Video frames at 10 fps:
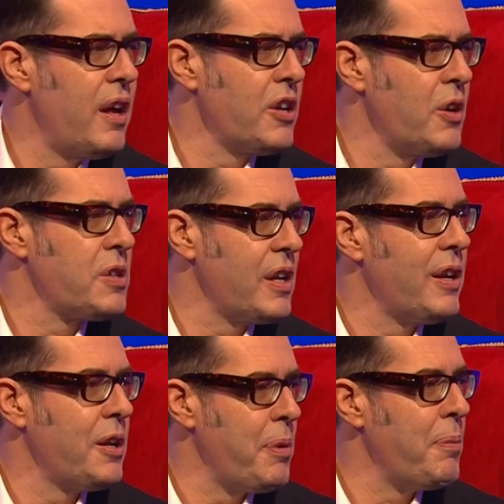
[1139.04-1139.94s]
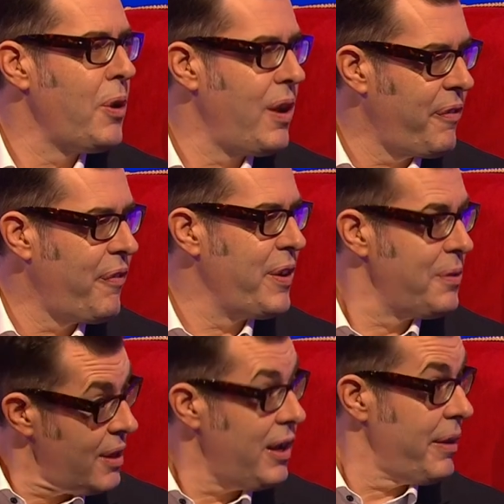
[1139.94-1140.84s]
are usually a little bit more left
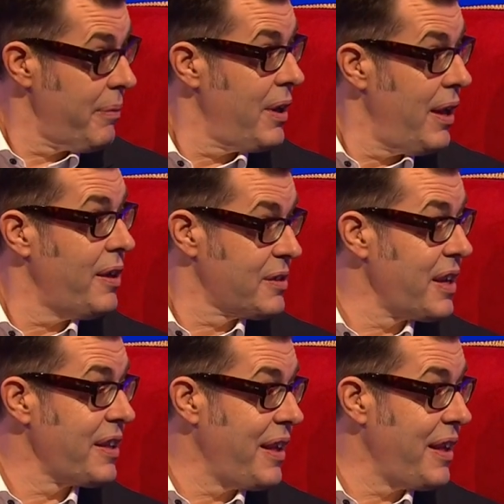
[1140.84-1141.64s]
field. I, will say